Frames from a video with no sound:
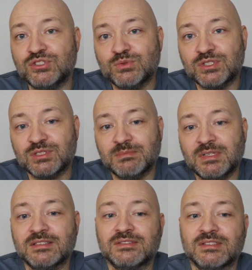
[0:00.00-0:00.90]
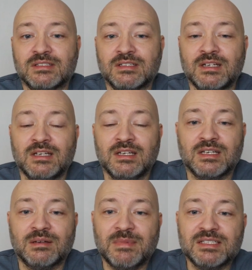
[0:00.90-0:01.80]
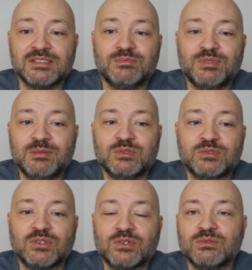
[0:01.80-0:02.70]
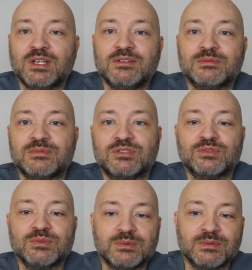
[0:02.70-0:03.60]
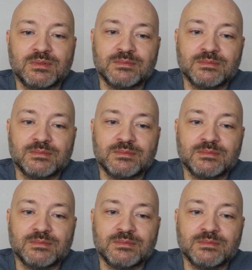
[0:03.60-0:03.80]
Jewish myths and commands of people turn away from the truth.